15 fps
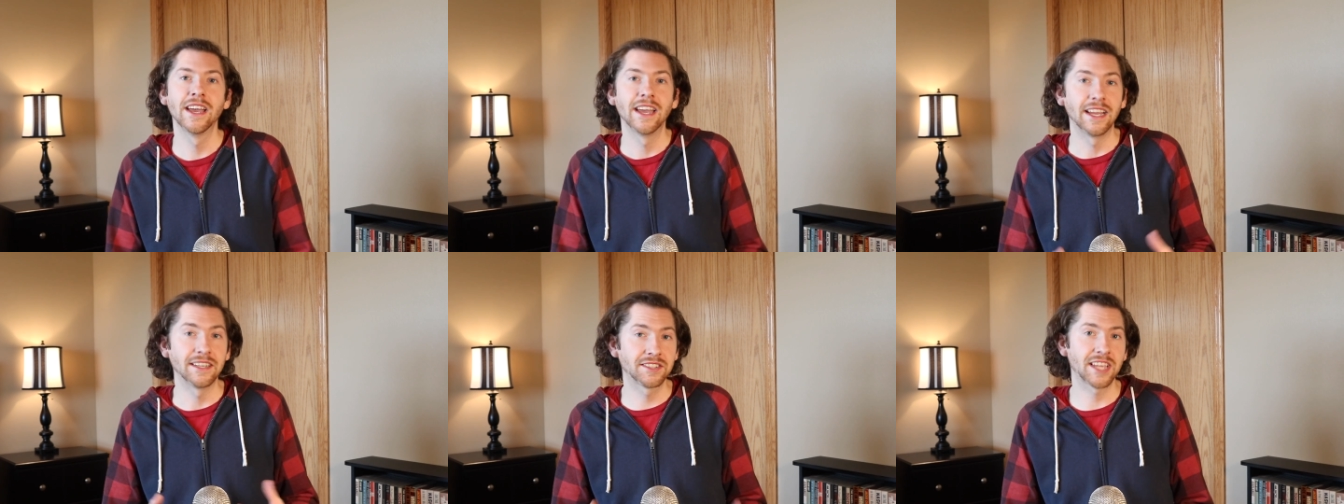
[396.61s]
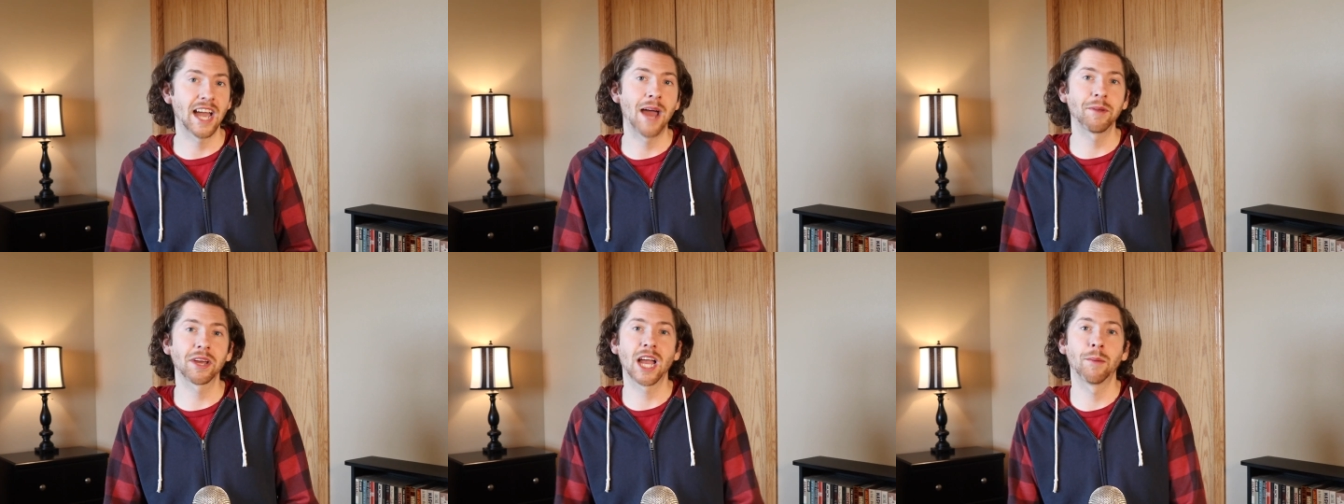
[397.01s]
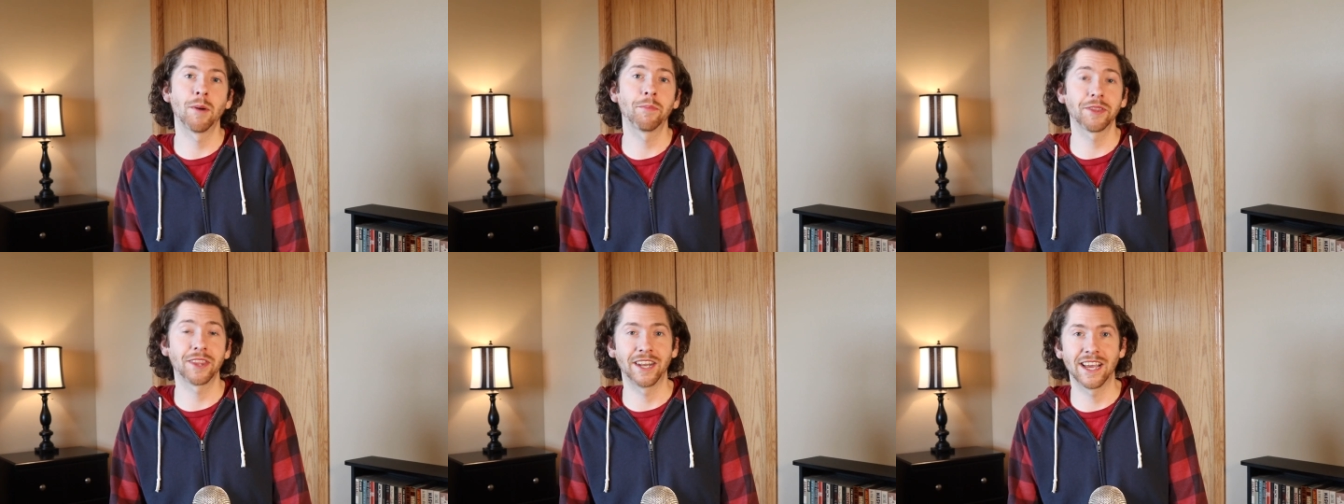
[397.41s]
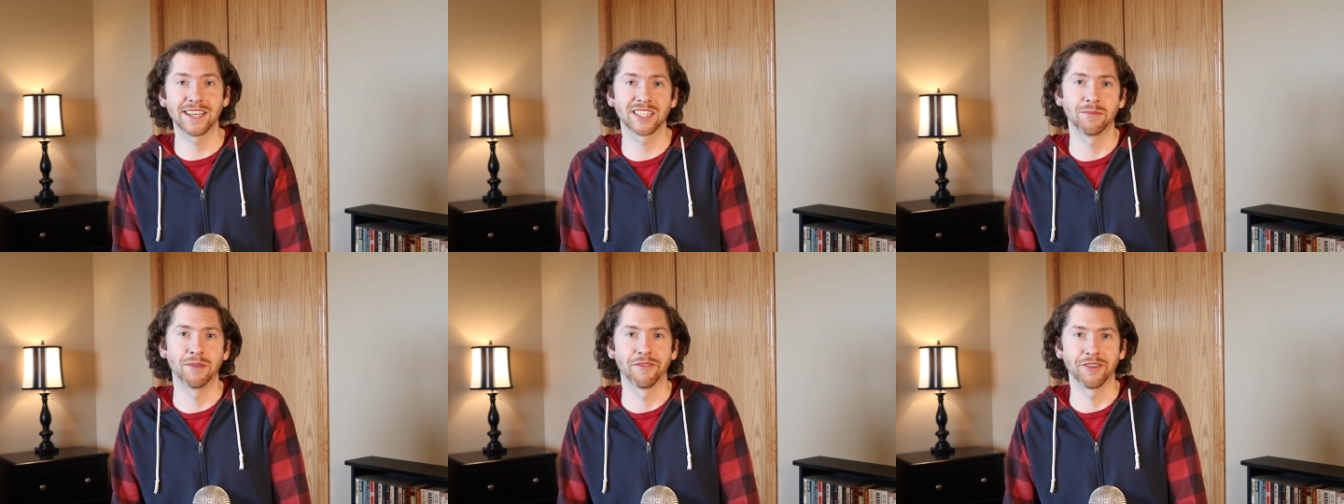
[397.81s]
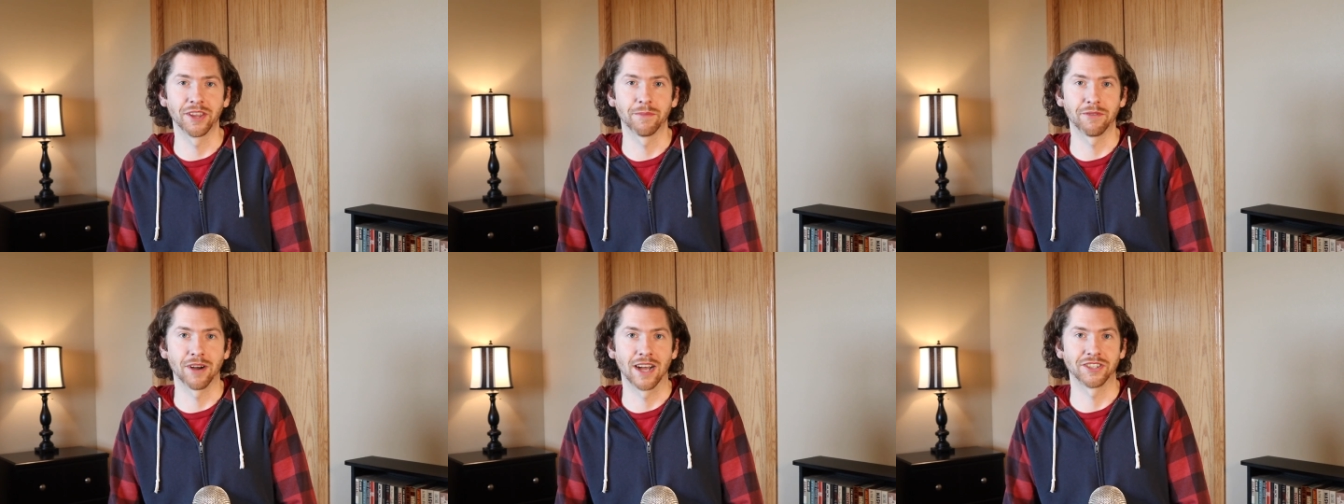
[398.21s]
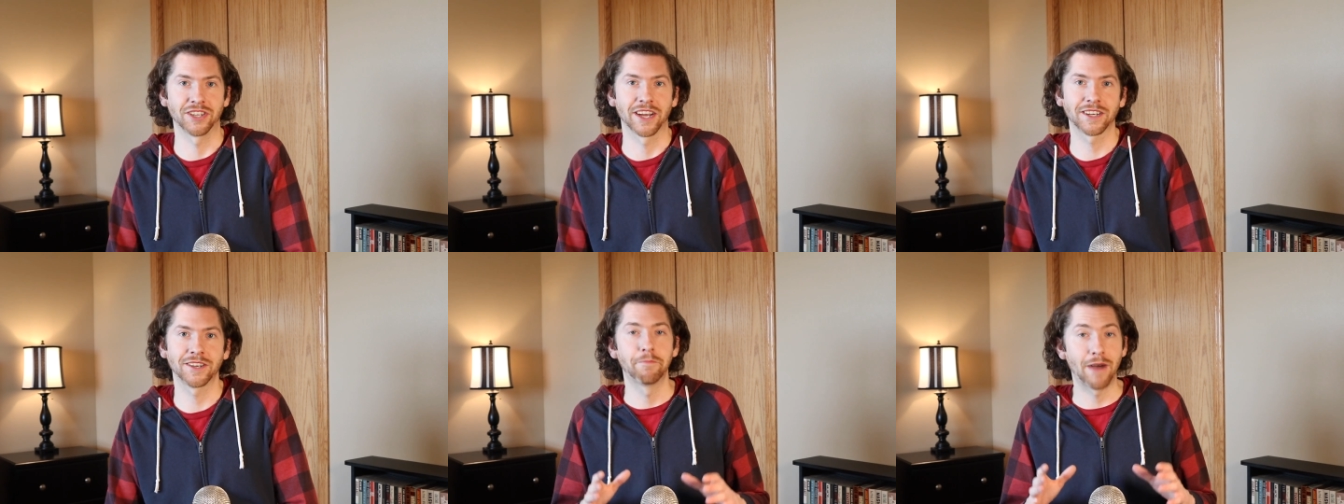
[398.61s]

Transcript: it's time to come up with an estimate for the project.